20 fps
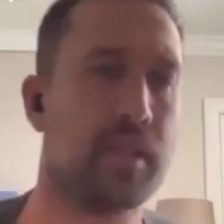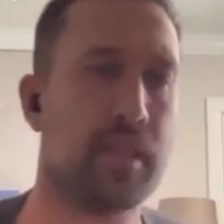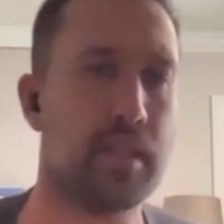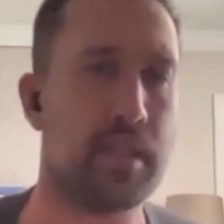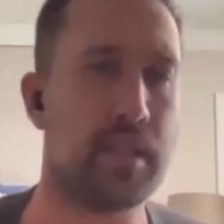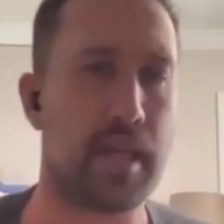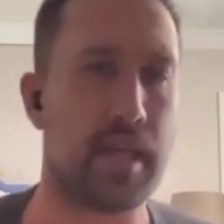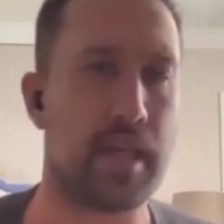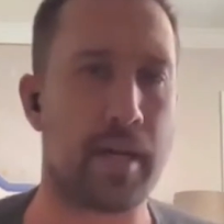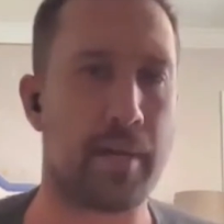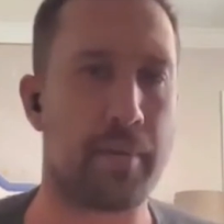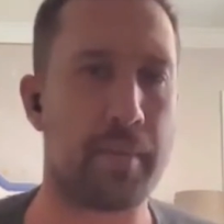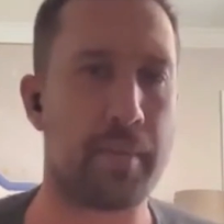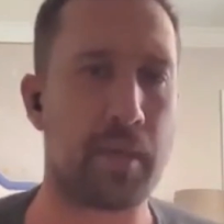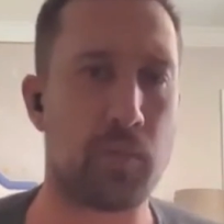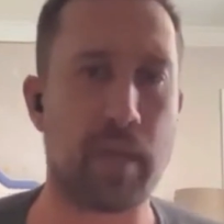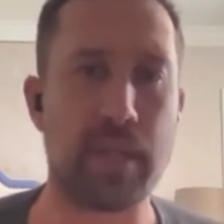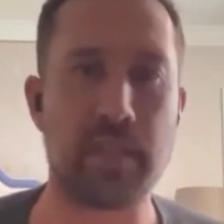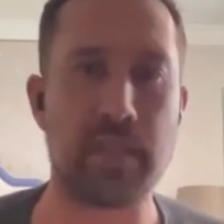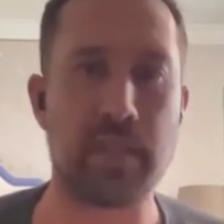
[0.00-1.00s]
it winds up
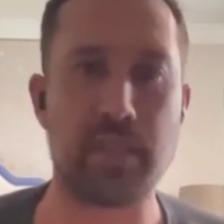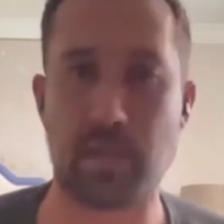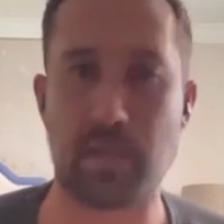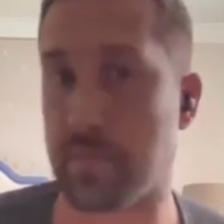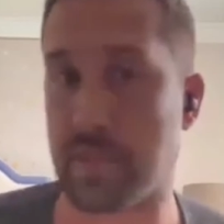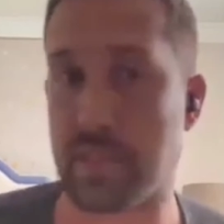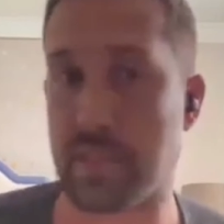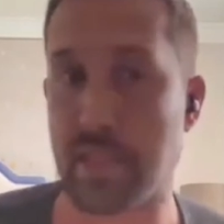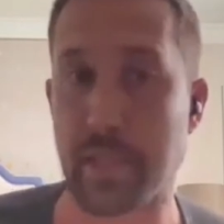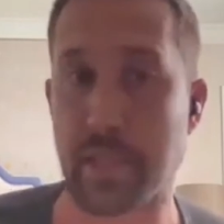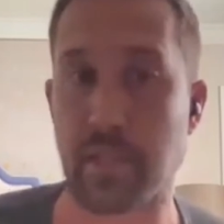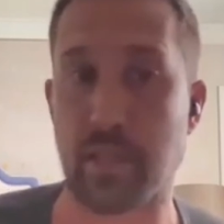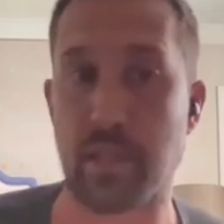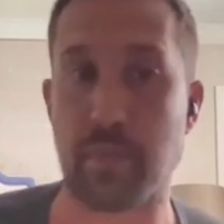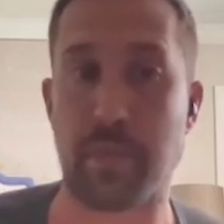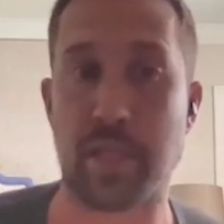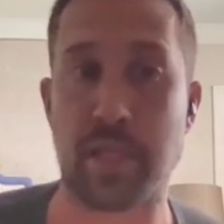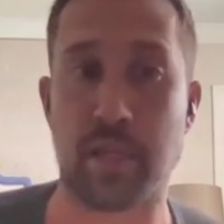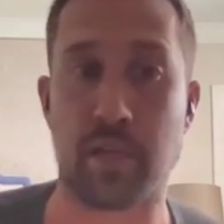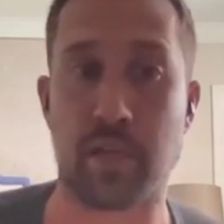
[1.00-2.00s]
typically being a
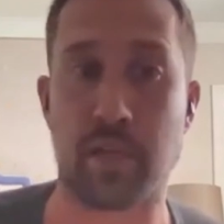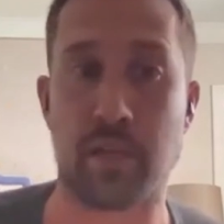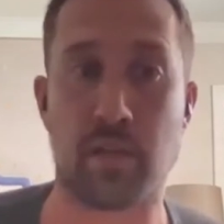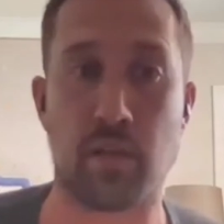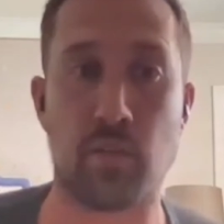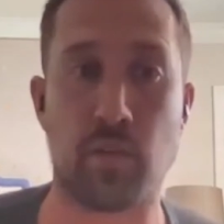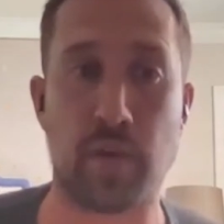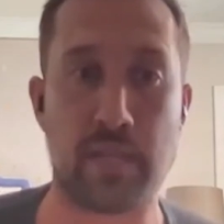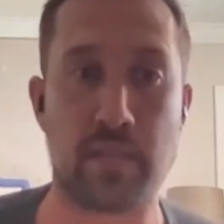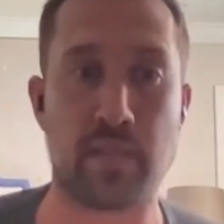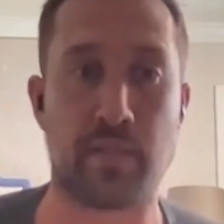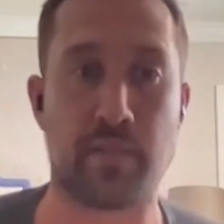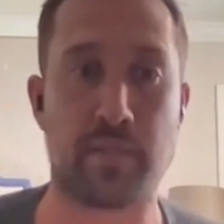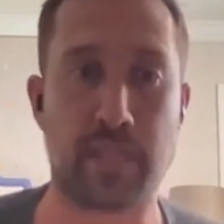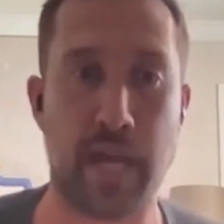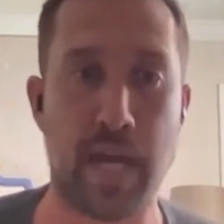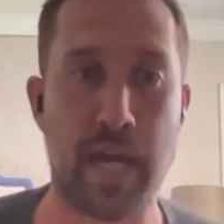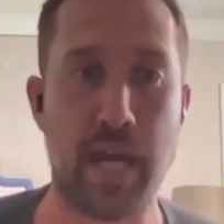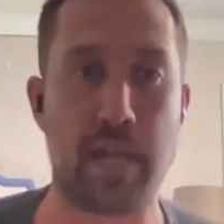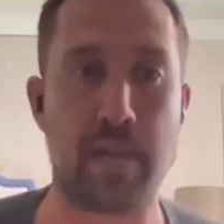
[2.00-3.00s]
waste of time
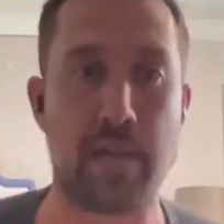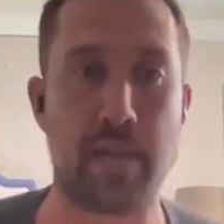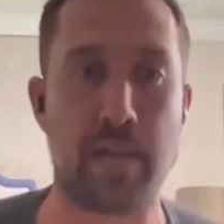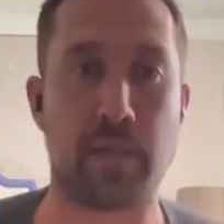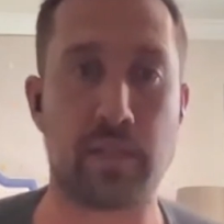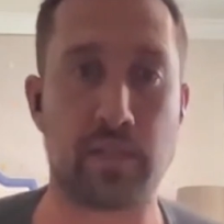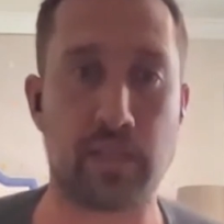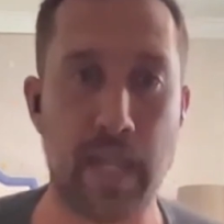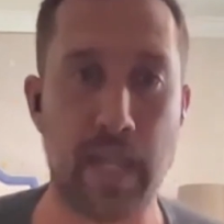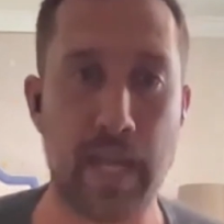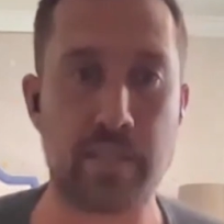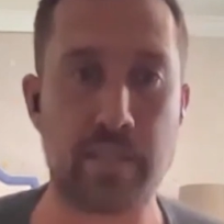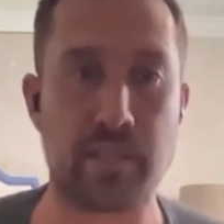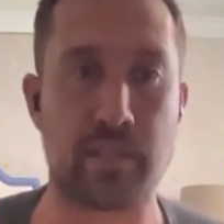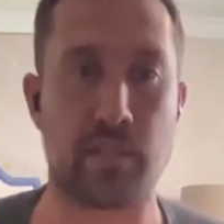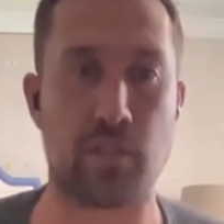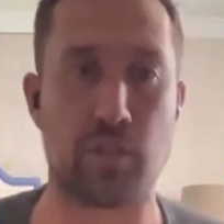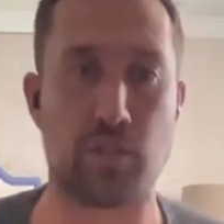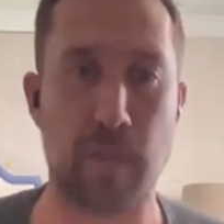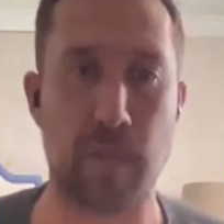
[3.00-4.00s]
unless you have
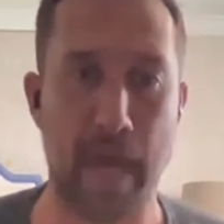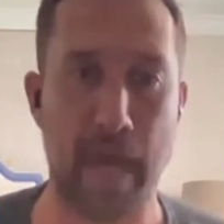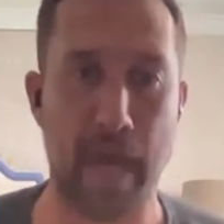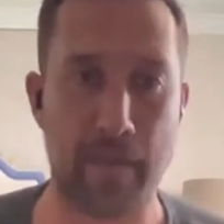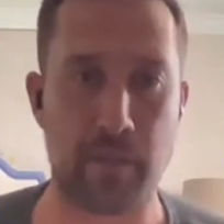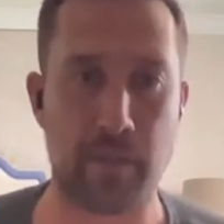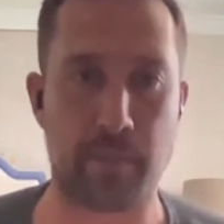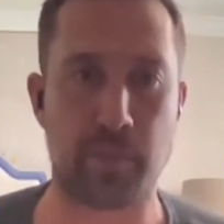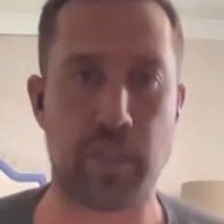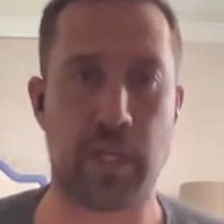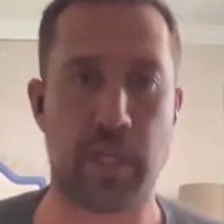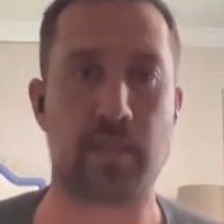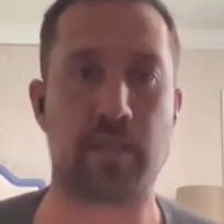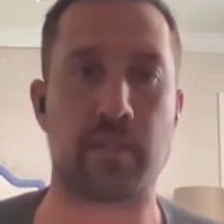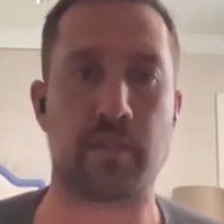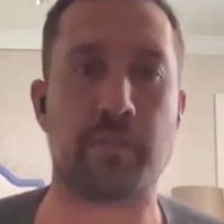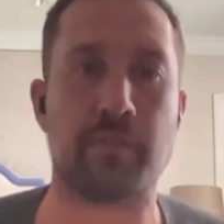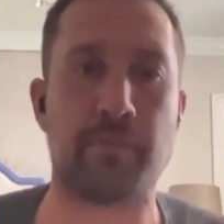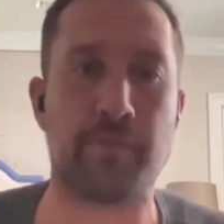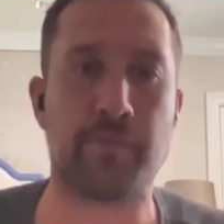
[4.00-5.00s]
an objective.
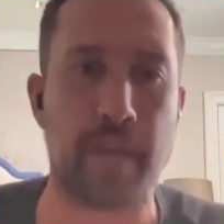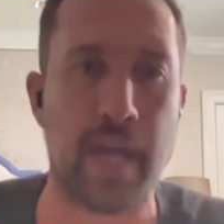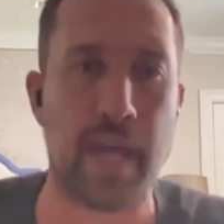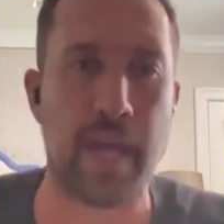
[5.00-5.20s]
And